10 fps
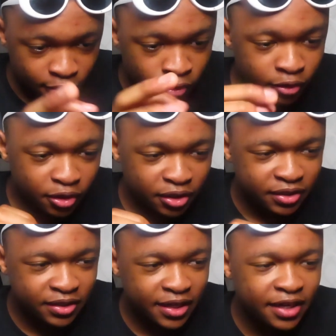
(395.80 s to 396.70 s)
You know what I'm
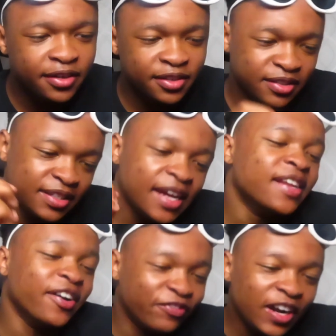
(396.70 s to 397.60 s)
saying? You know what I'm saying? That
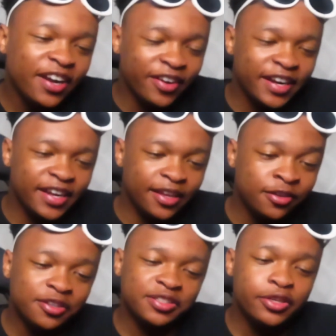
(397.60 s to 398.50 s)
look fire right there. You
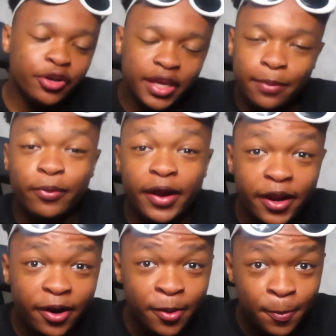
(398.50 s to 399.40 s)
know what I'm saying? You can keep it right
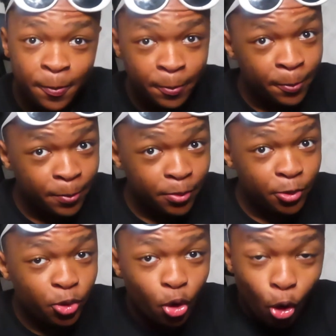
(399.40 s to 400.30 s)
there,
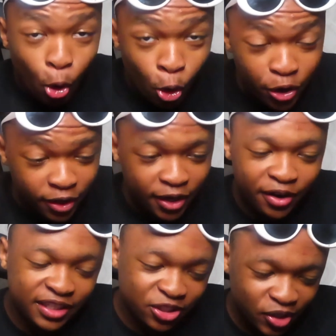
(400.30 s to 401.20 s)
or you can go
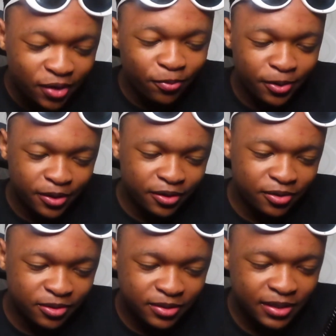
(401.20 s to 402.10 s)
extreme with it. You know
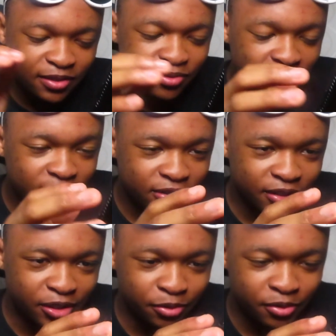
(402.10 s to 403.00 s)
what I'm saying? This is what else you
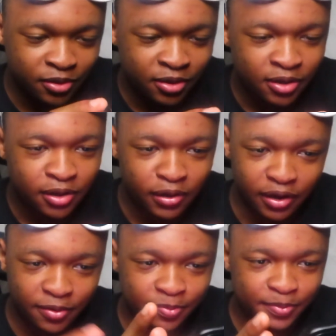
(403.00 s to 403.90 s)
can do.
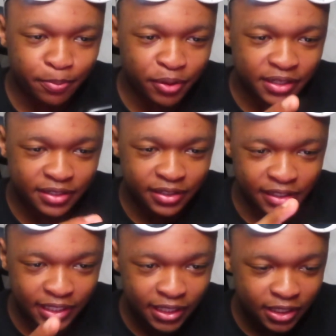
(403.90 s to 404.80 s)
Look, press
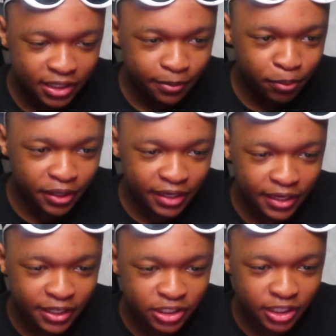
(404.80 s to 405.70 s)
DDG, put
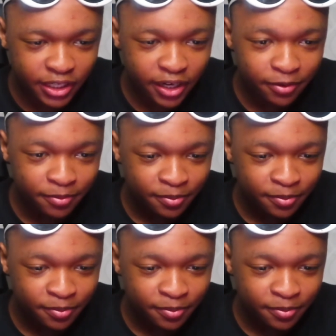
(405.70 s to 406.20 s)
DDG in there.